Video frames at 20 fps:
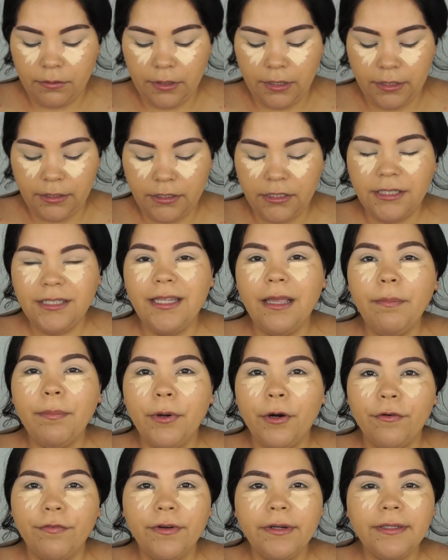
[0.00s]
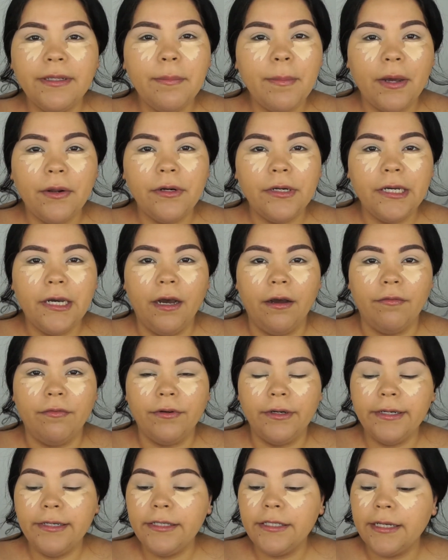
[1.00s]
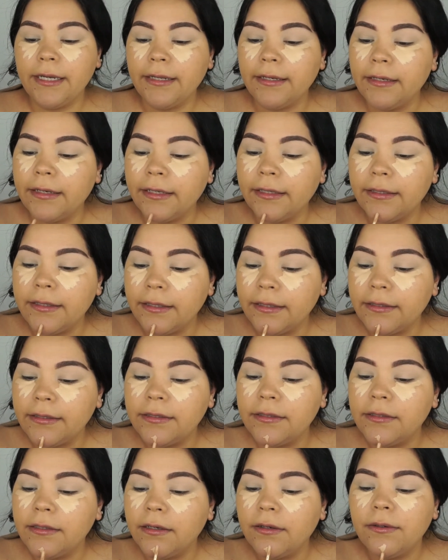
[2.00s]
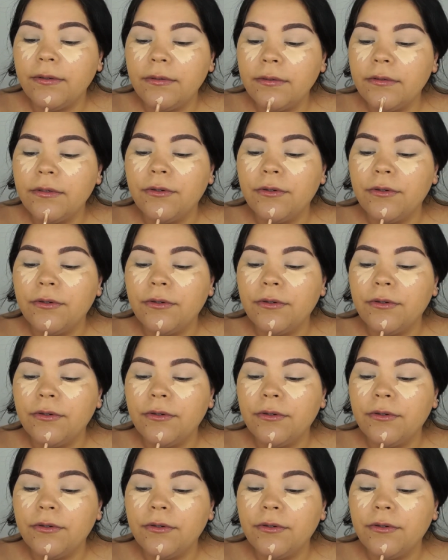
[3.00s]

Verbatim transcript: it's just that perfect amount of coverage and it is so